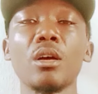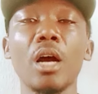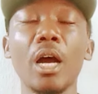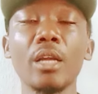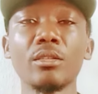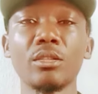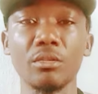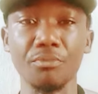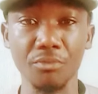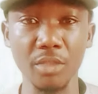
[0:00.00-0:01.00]
And
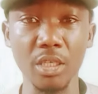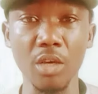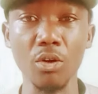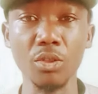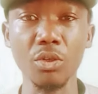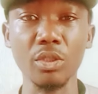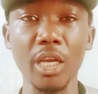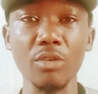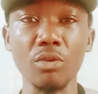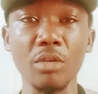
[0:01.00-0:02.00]
they also
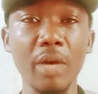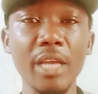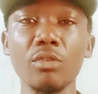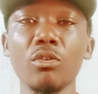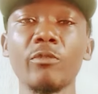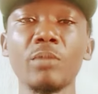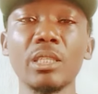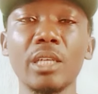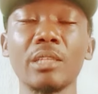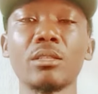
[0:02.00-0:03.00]
tried to remind the
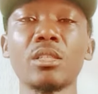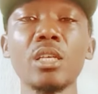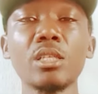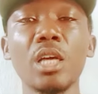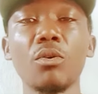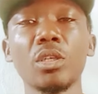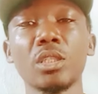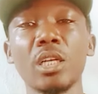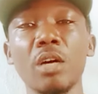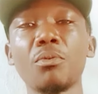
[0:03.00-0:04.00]
government that since there was
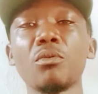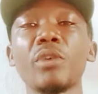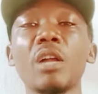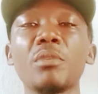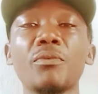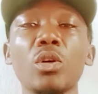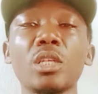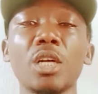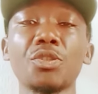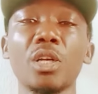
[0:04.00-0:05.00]
an approval before the
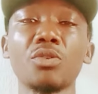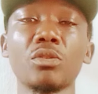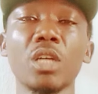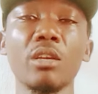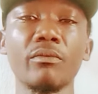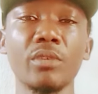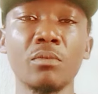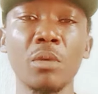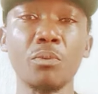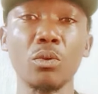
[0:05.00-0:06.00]
National Social
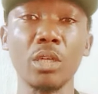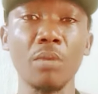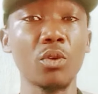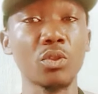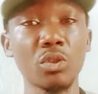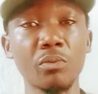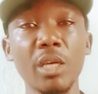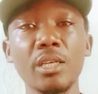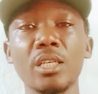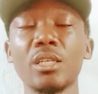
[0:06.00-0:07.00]
Investment Program was
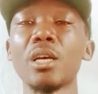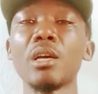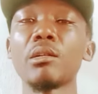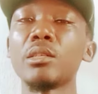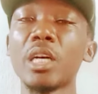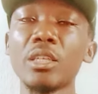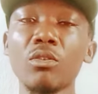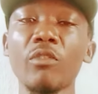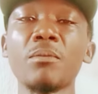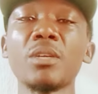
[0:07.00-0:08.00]
suspended, that the
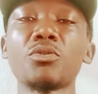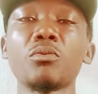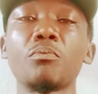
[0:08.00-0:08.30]
government should